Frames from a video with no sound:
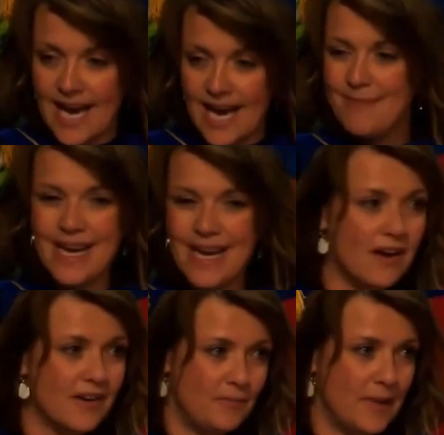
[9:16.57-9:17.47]
I may
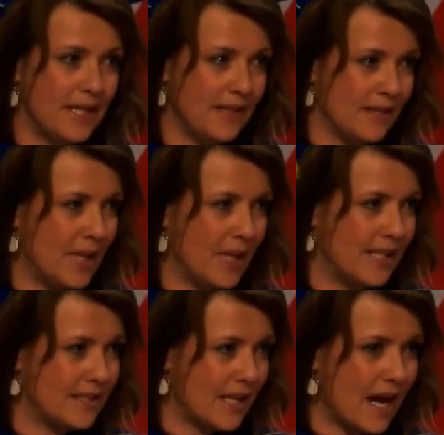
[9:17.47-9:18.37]
not have been in the
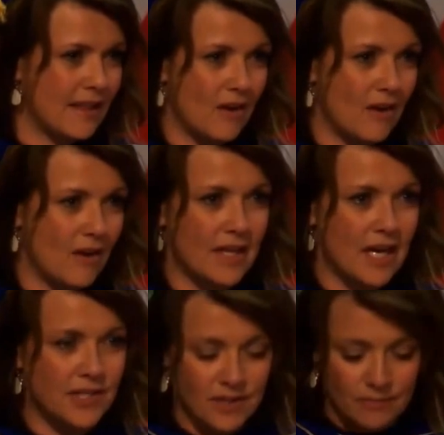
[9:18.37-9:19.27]
place that I thought that
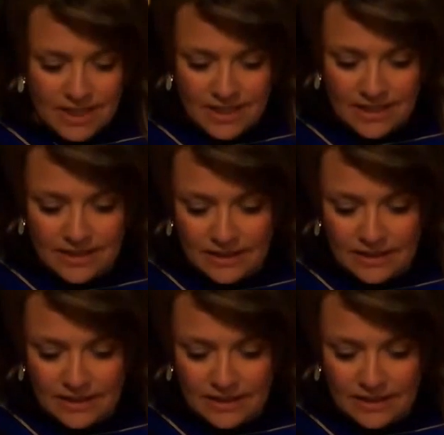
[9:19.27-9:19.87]
I should be in,